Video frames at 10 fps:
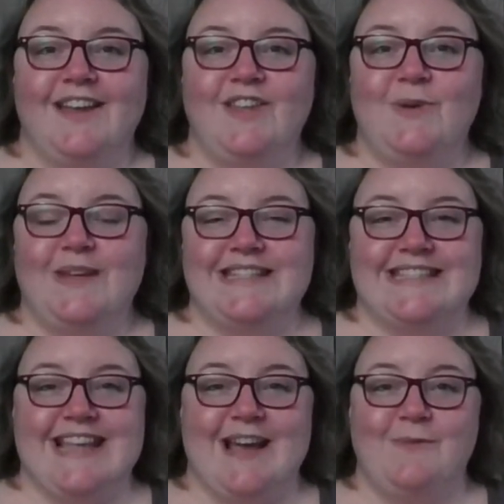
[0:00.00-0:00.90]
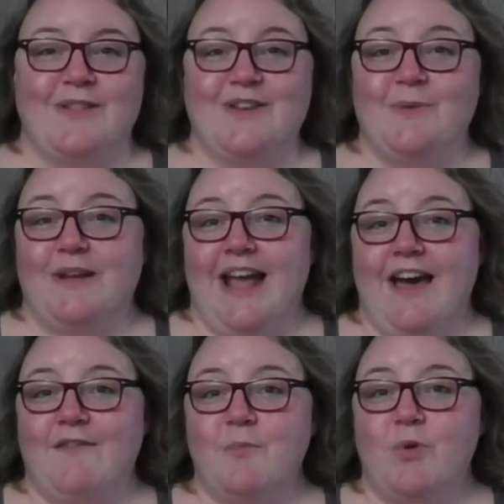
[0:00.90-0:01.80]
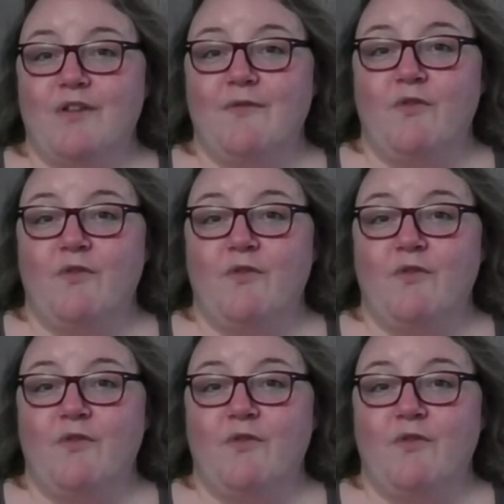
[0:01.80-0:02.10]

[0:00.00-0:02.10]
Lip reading: You can decide whether you want to have a more